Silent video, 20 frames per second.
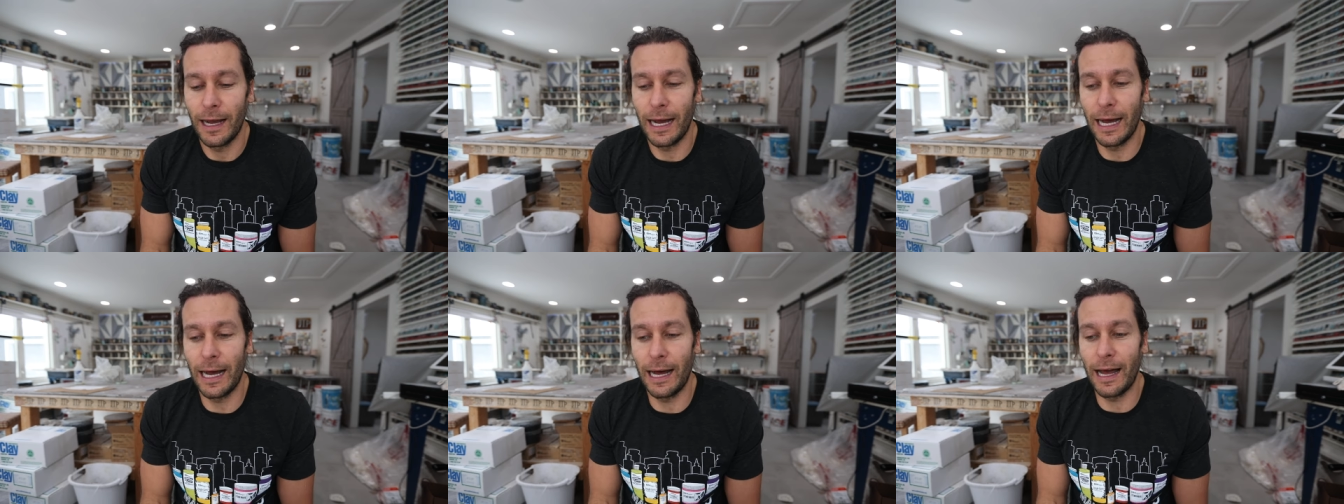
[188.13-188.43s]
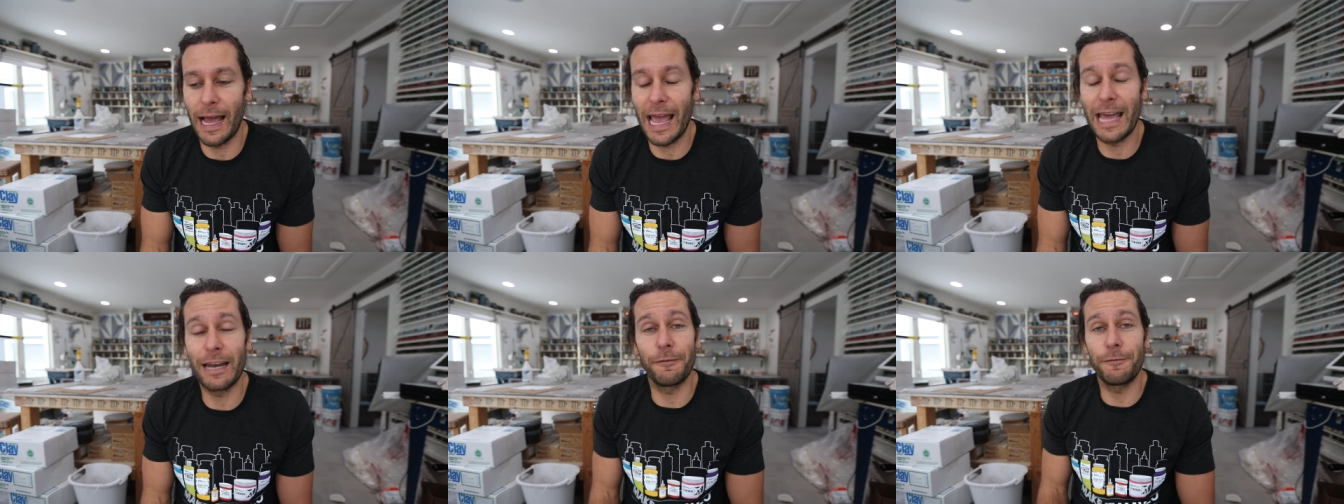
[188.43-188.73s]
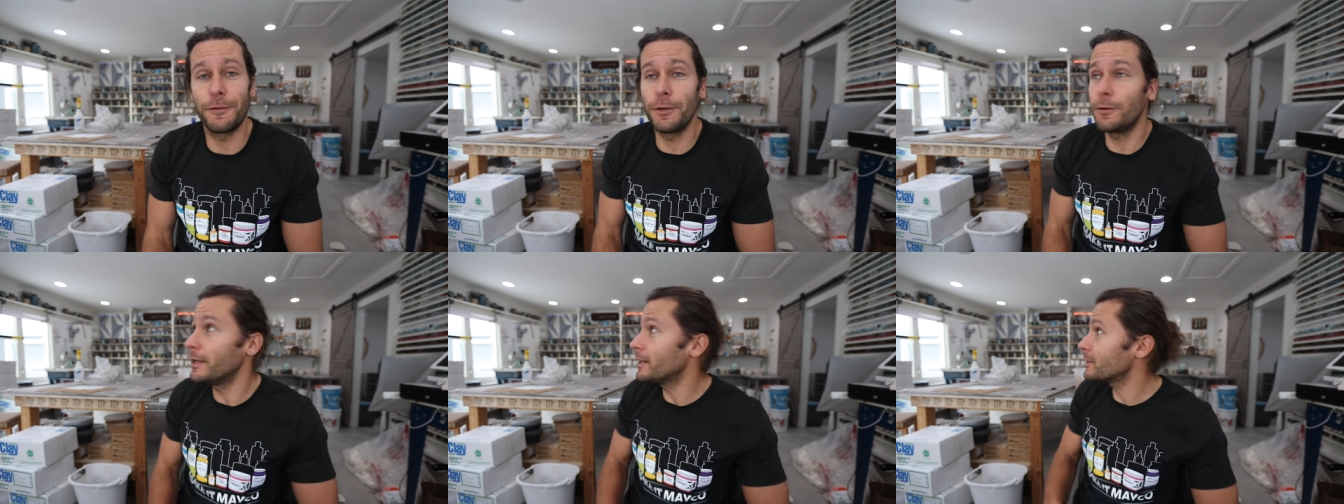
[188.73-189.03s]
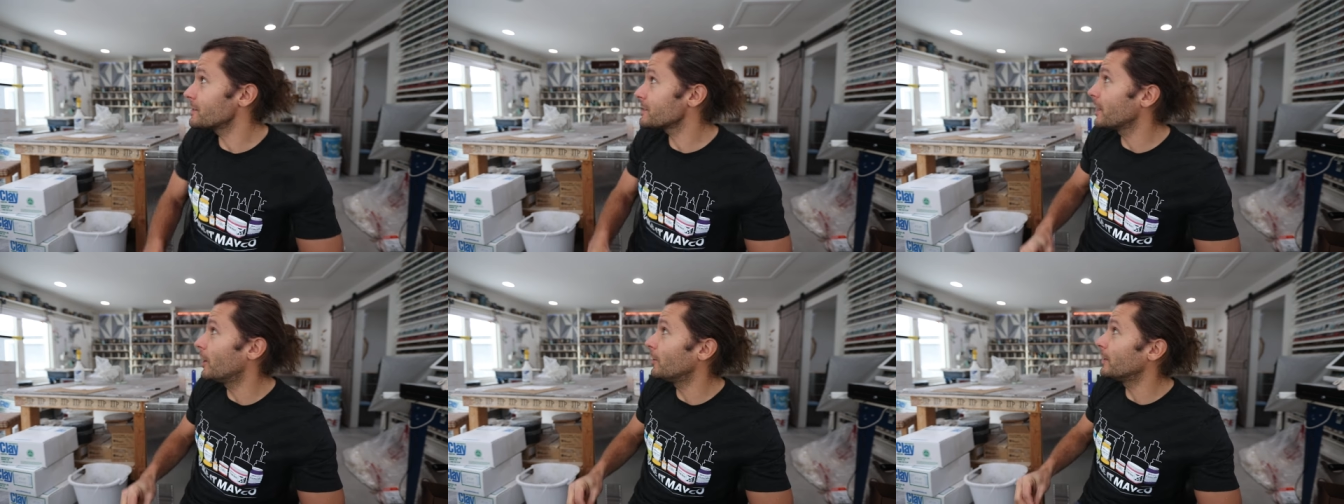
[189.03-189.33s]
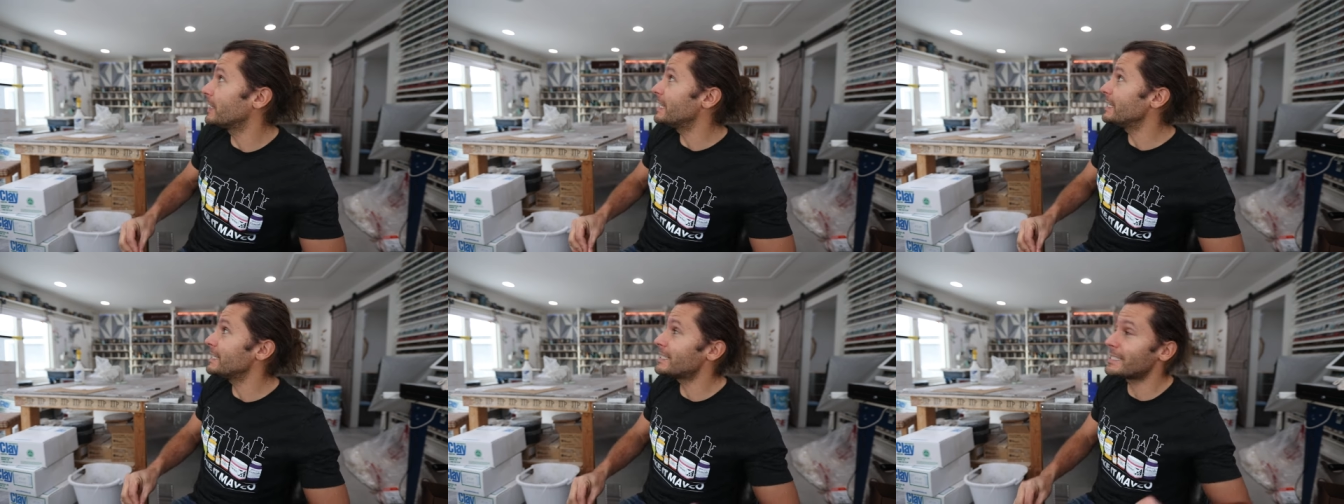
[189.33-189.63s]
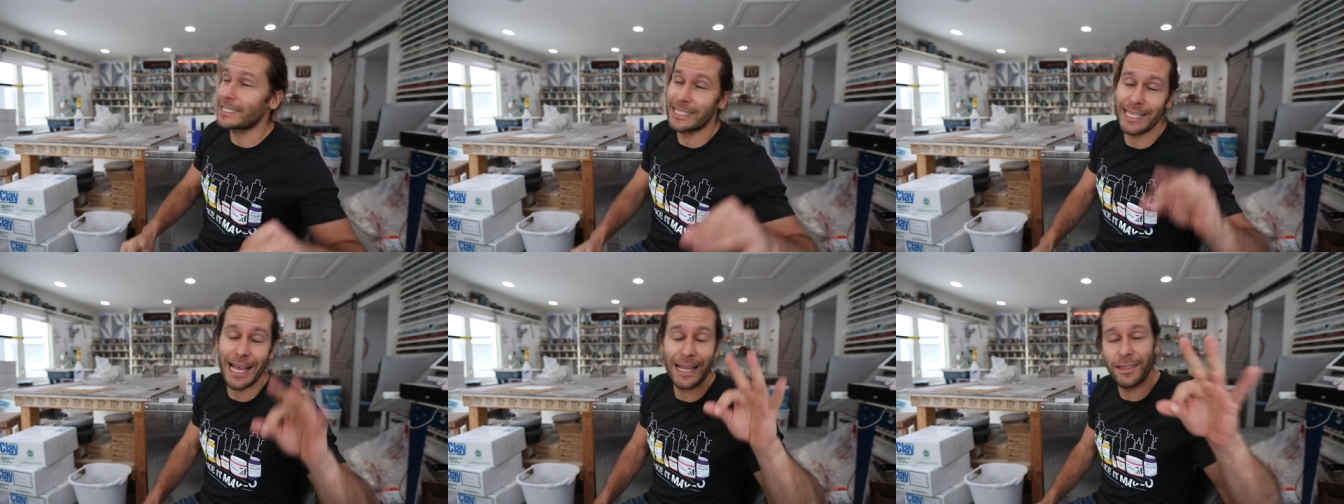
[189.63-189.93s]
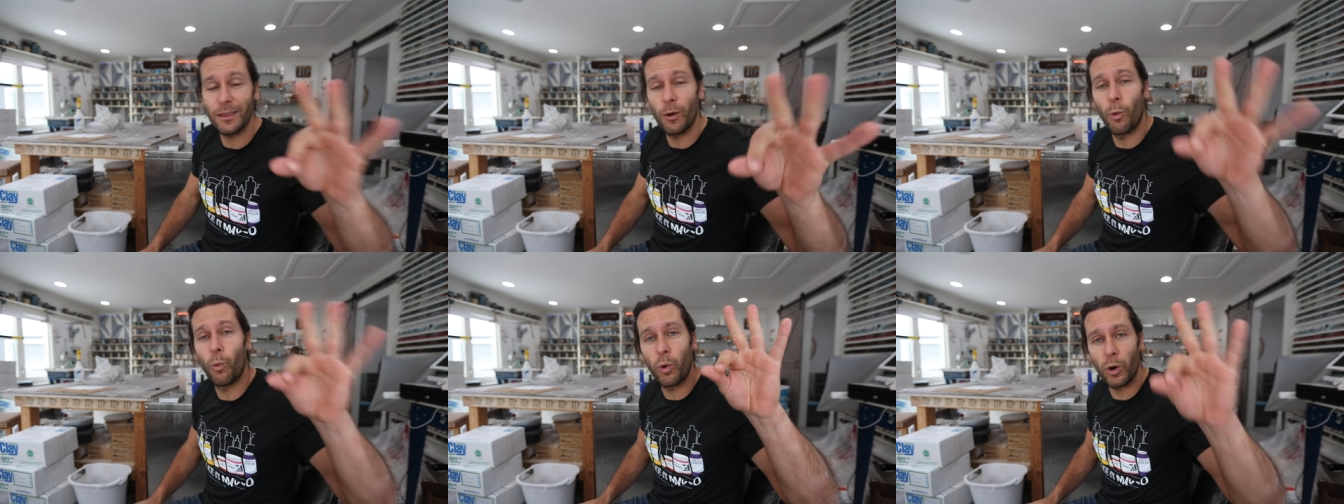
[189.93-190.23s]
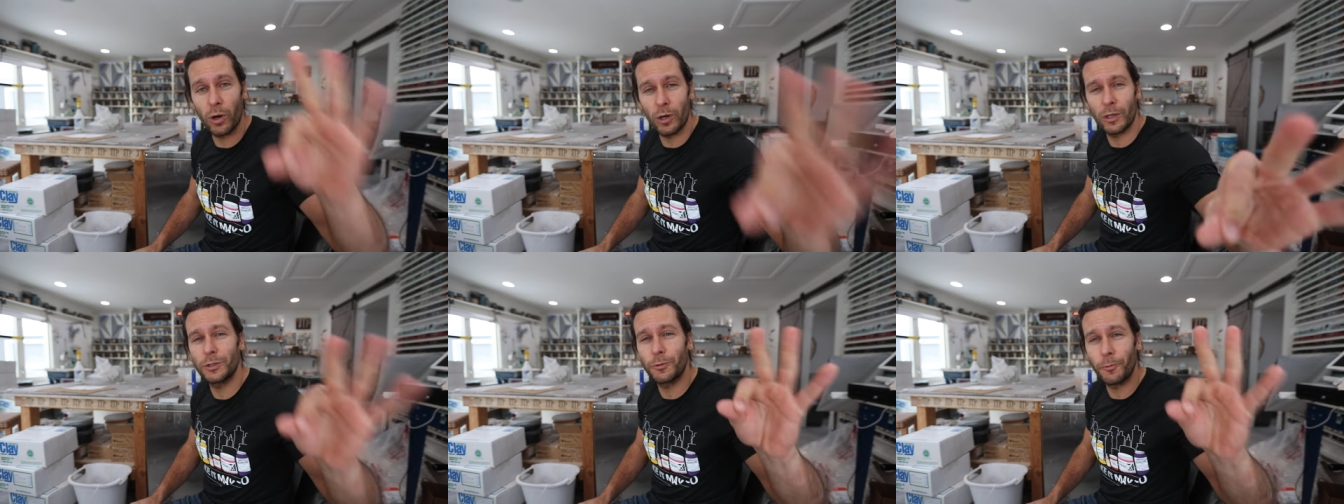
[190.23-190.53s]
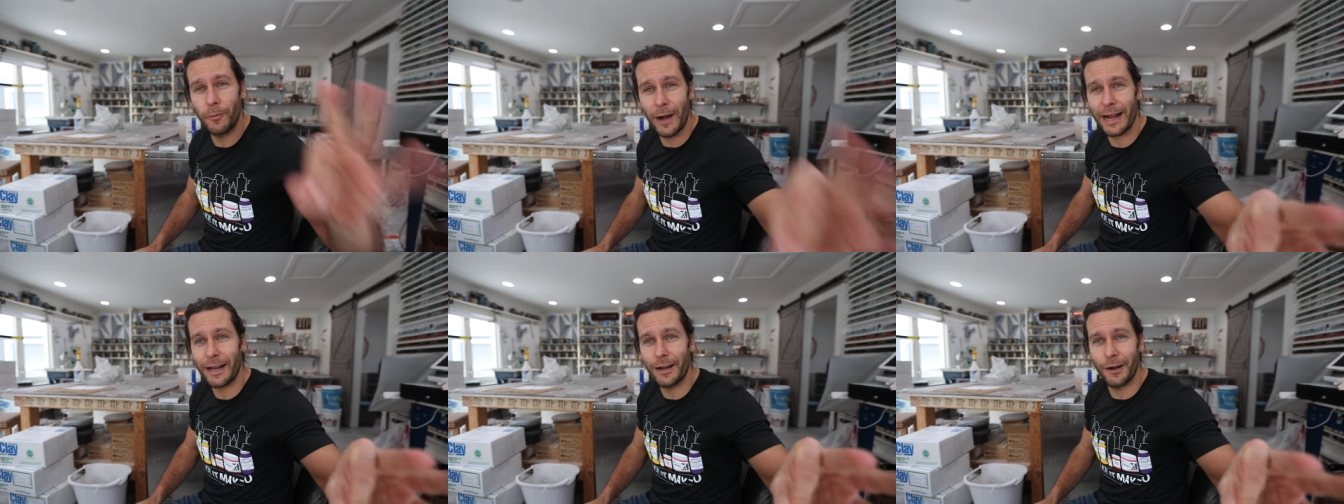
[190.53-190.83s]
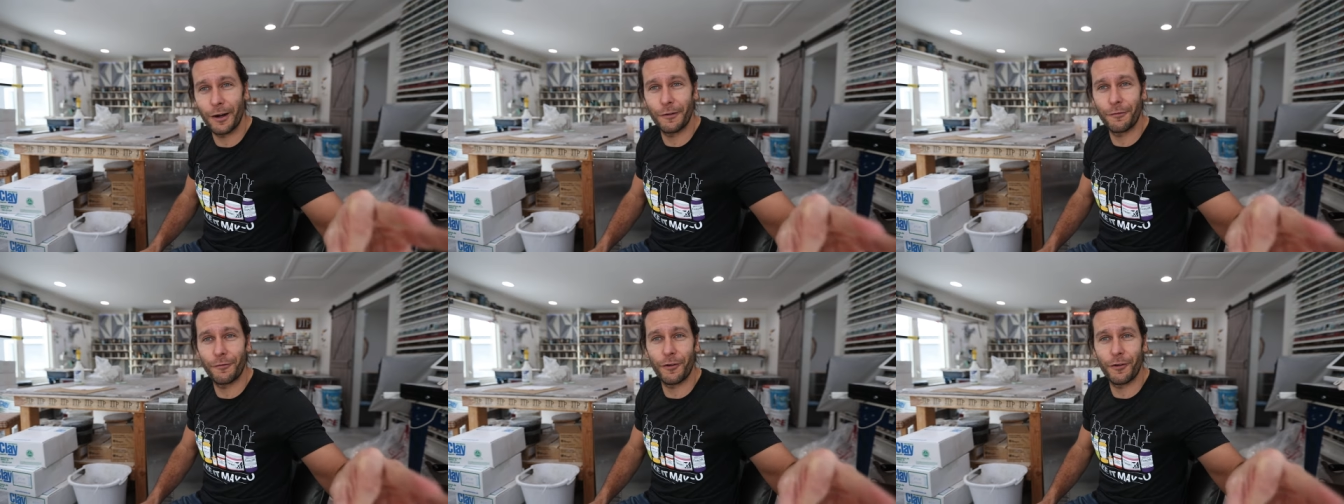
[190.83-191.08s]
Uh, and a few years ago, he set the world record